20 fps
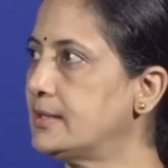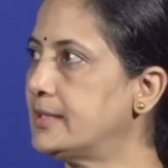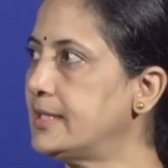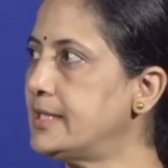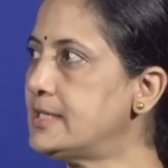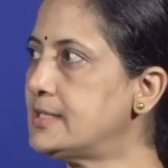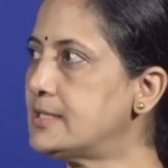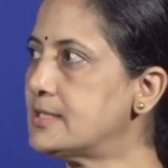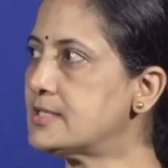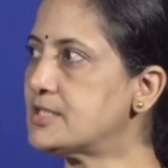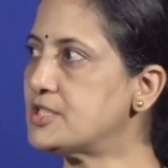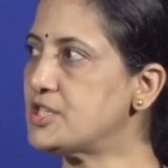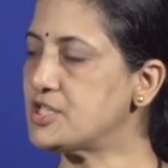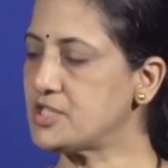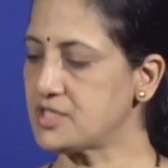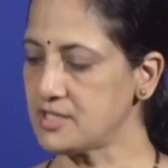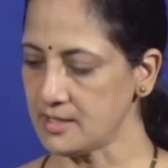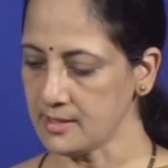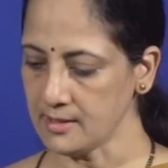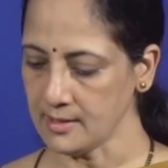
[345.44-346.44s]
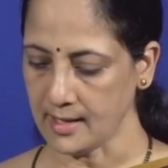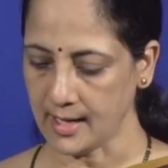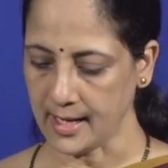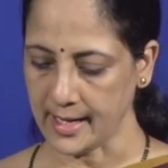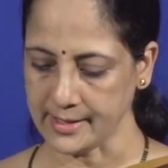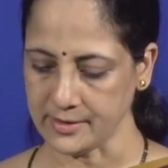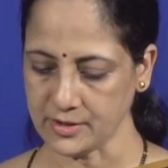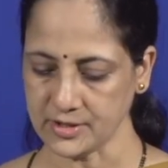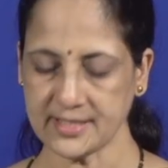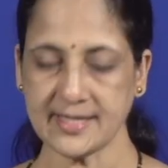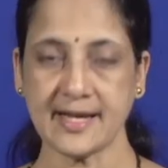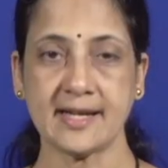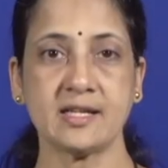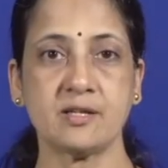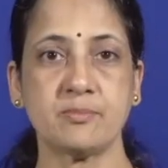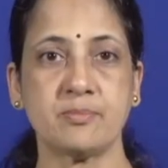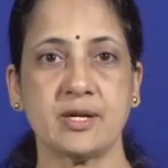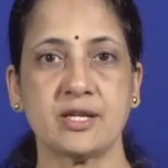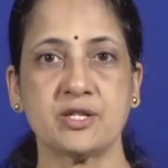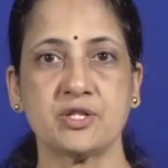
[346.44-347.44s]
The interstitial
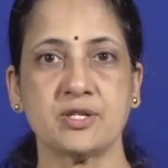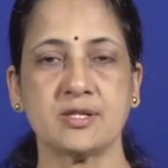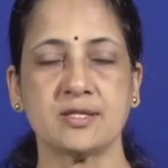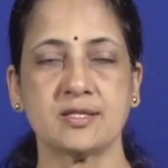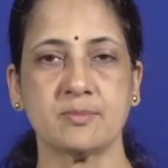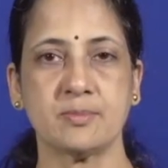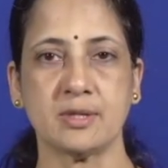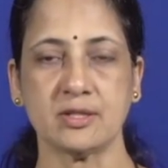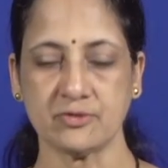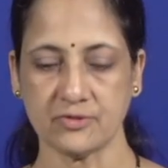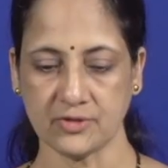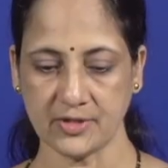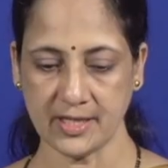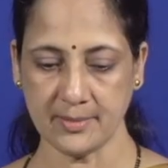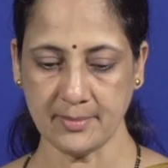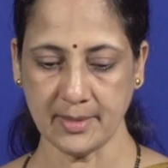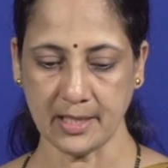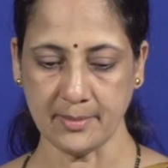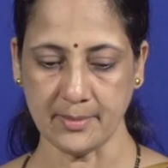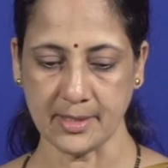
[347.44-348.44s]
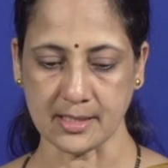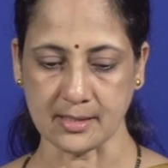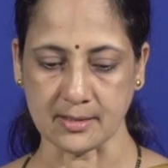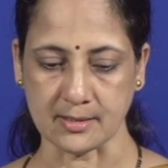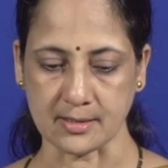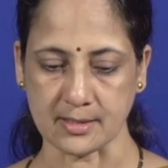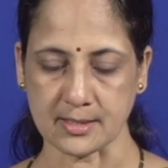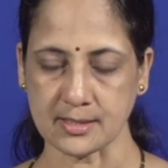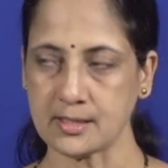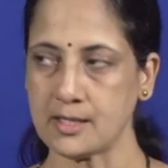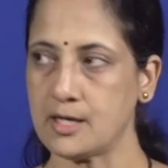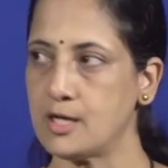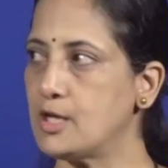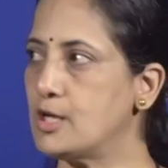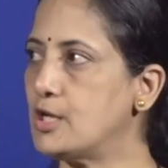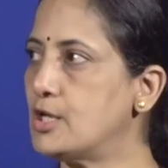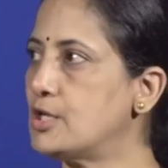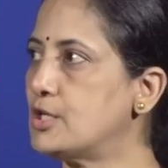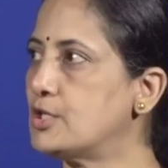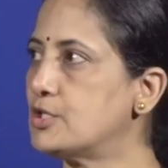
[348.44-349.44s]
hydrostatic pressure is about 3 millimeters.
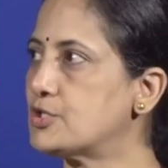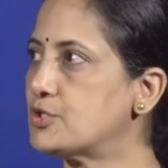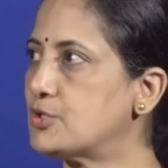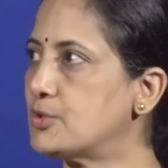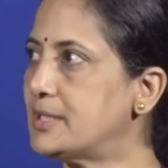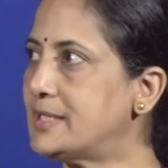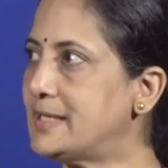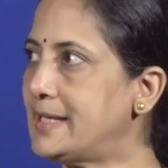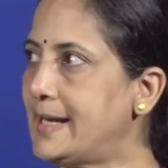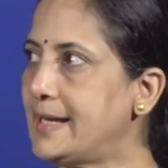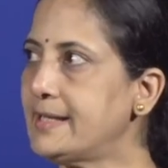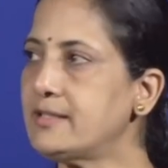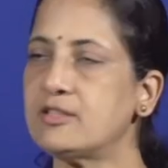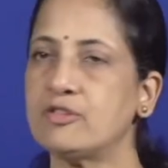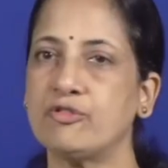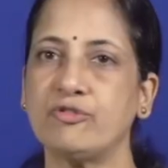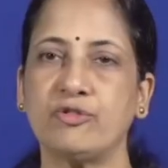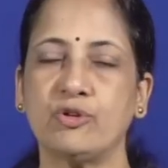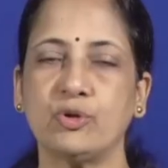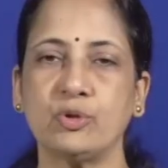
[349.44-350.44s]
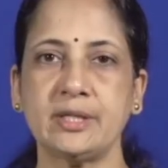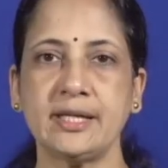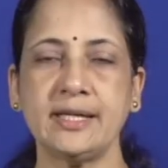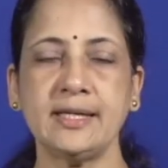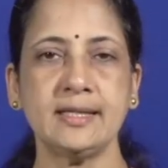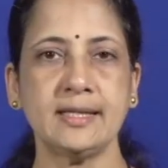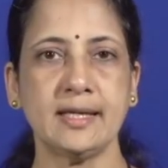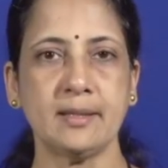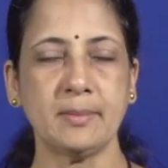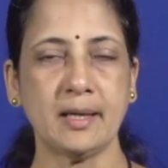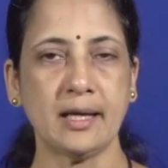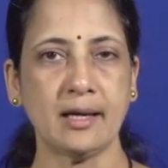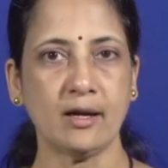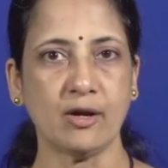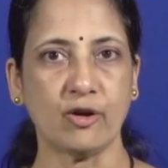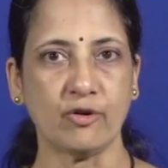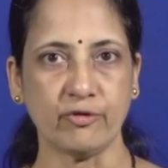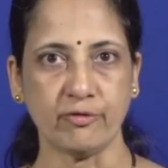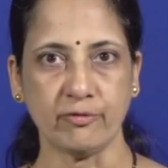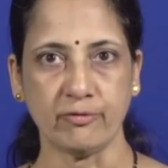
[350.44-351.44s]
So, a net 14
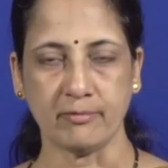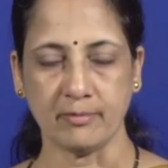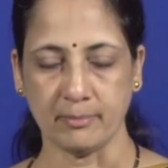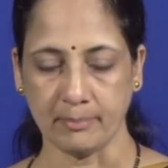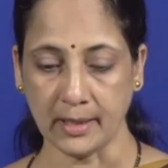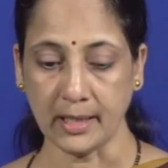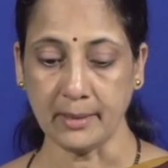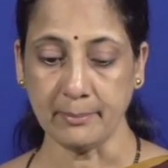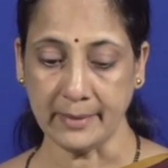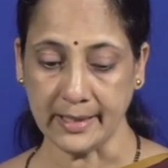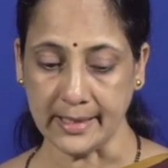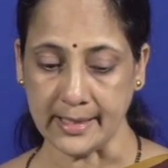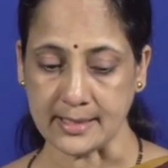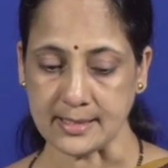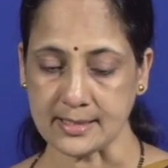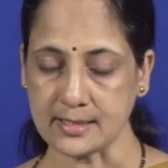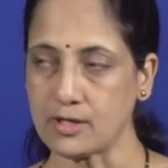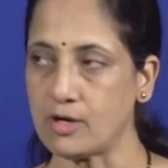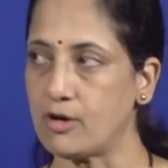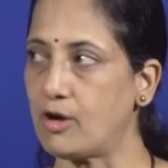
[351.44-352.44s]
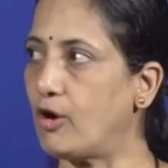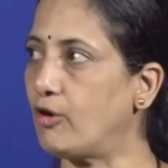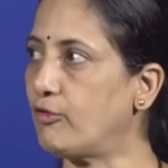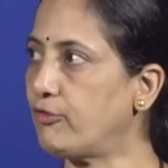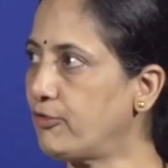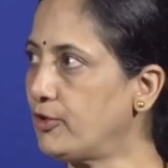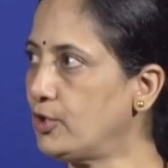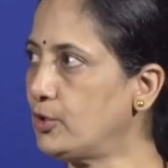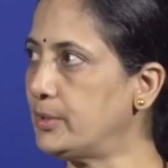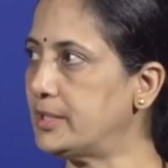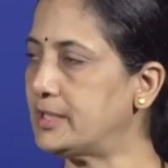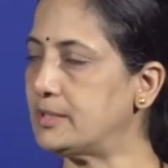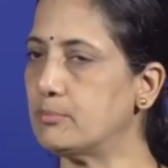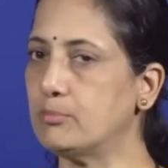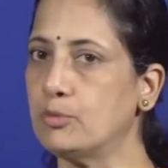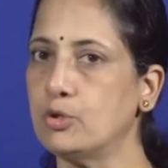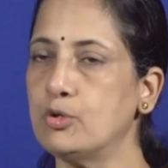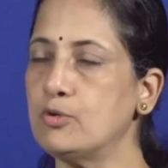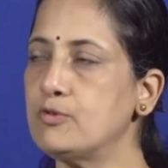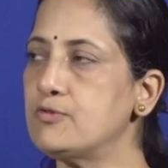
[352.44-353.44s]
ml per minute of fluid
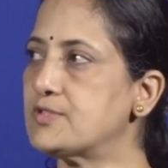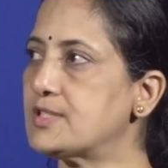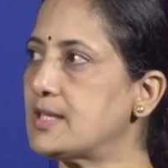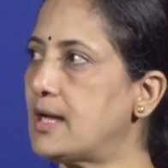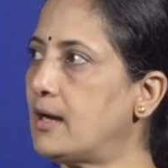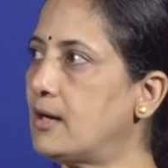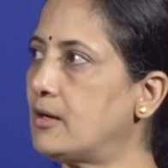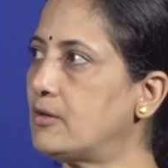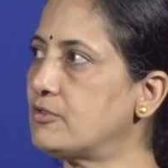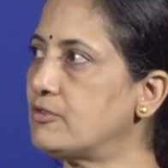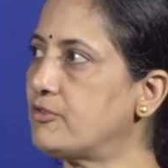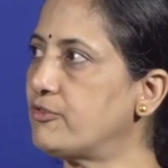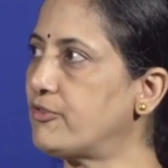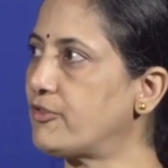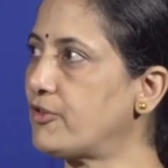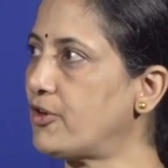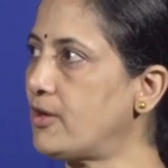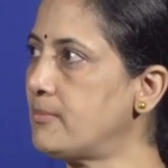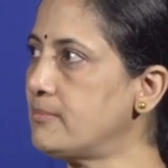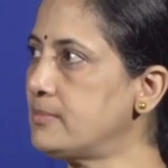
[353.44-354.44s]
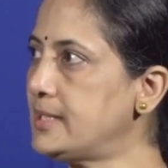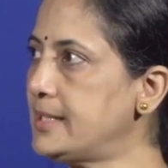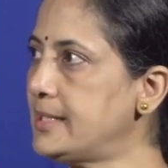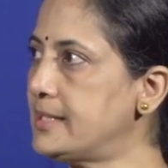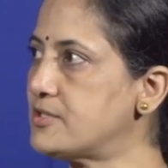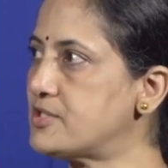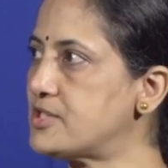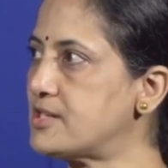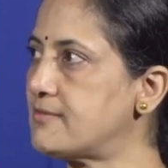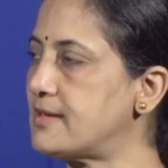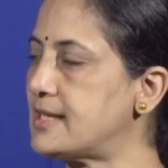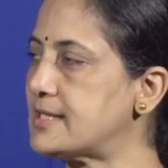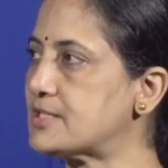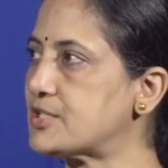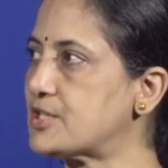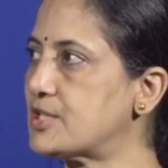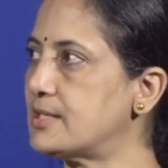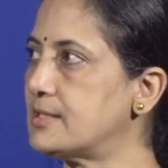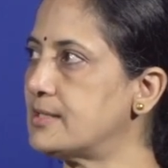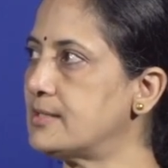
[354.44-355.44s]
moves out from the
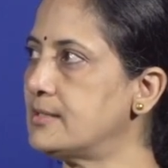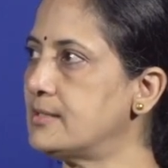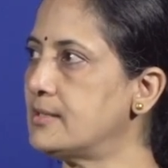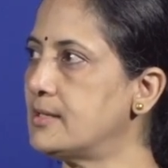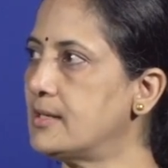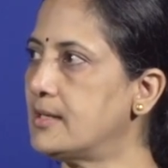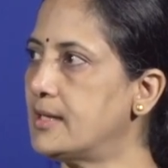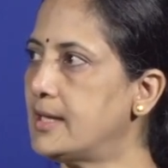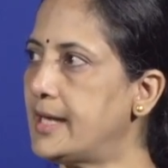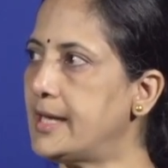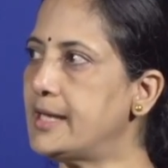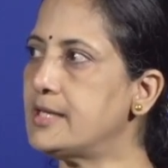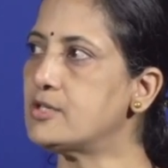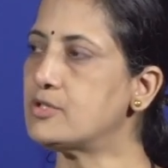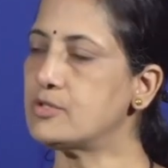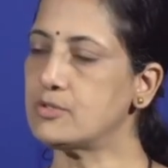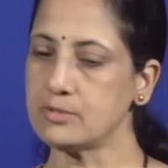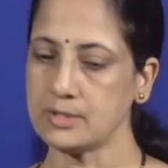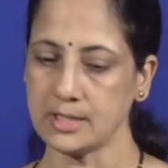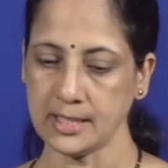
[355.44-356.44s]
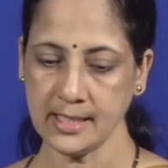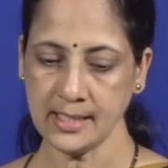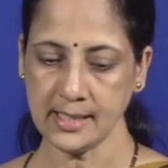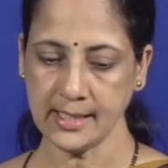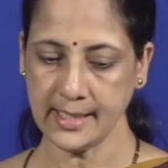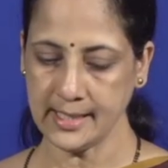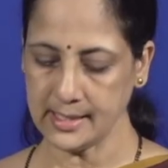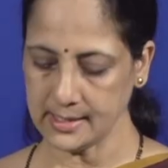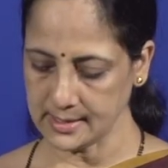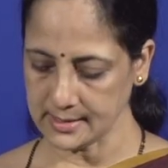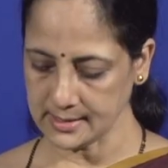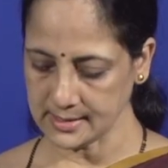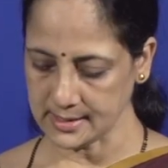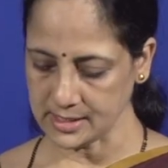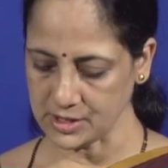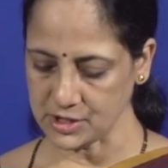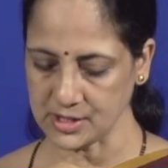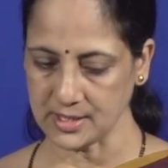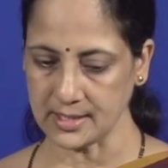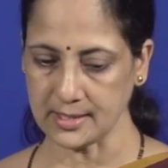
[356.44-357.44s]
intravascular into the
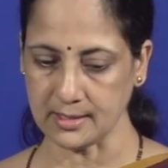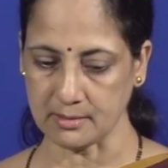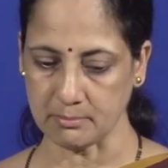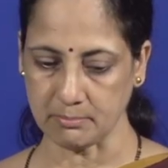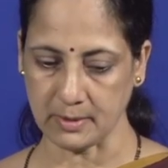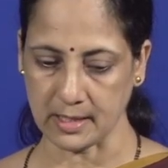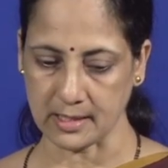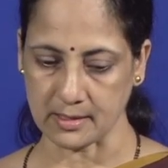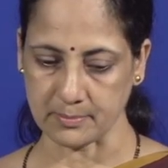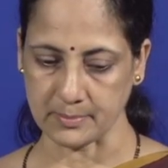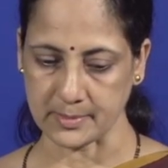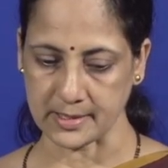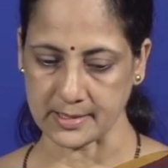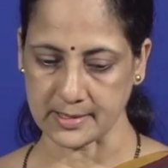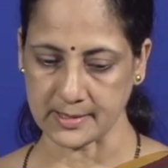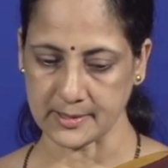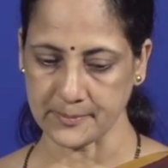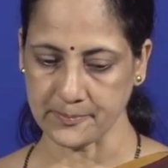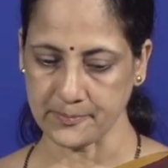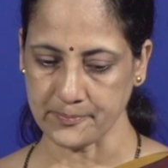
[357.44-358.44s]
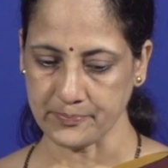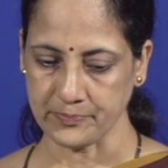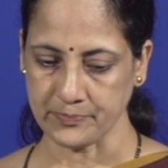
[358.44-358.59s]
interstitial compartment.